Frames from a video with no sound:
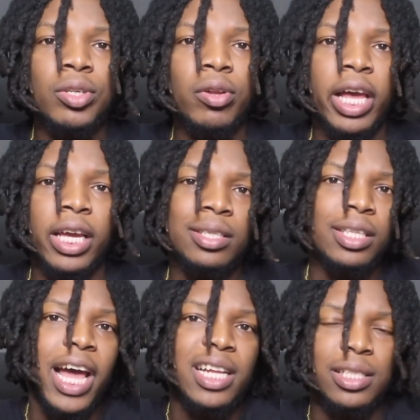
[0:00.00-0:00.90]
So like,
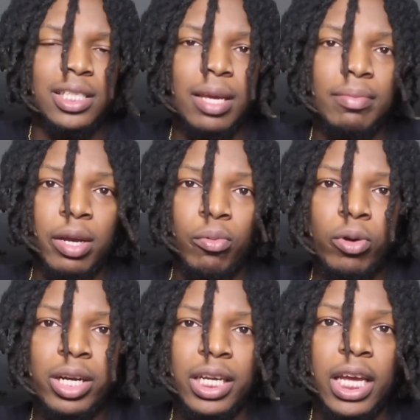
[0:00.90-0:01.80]
not just keeping it in
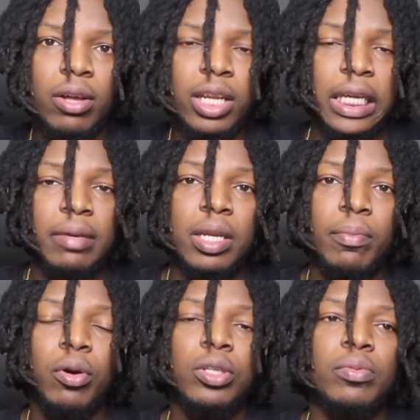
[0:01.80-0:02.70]
one account, like keeping it
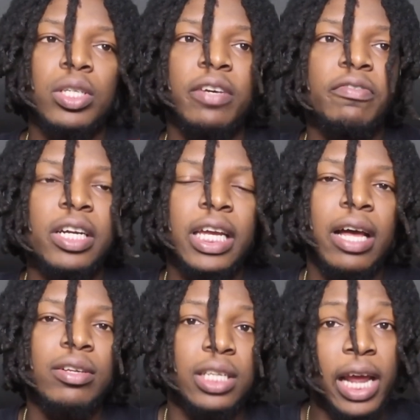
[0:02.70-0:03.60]
in multiple different
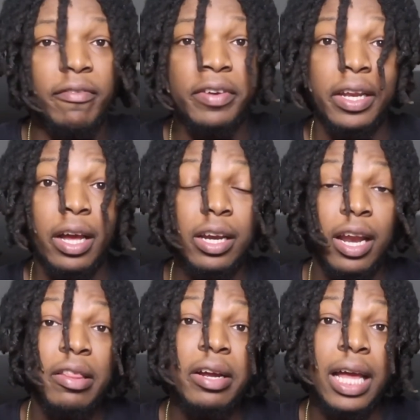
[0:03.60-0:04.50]
accounts, and having
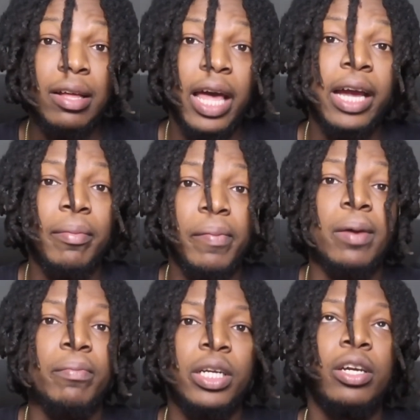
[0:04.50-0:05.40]
another account that I can
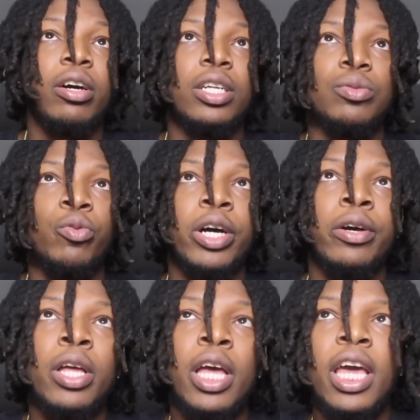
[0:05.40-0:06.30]
make money on as
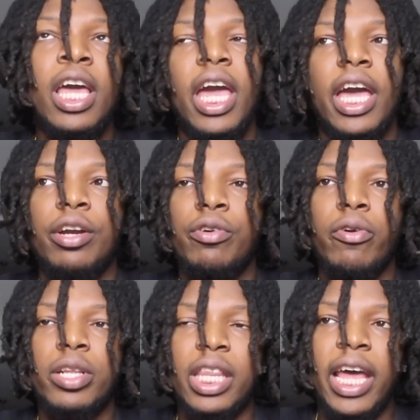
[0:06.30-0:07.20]
well, and
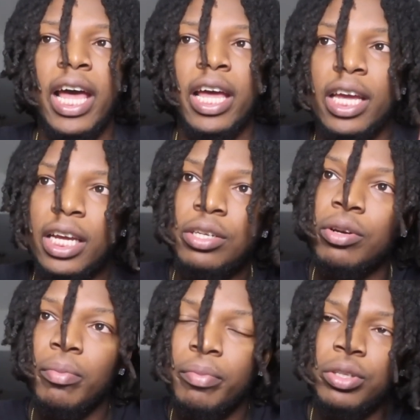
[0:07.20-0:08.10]
growing that, and, you
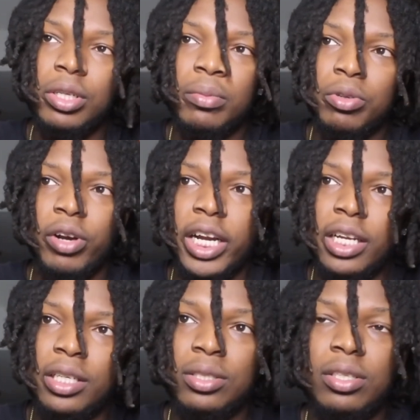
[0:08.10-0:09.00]
know, building up
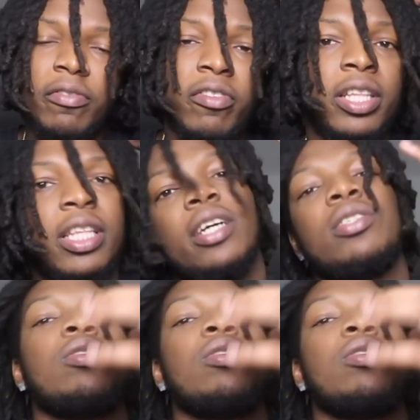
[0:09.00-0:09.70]
credit and stuff like that.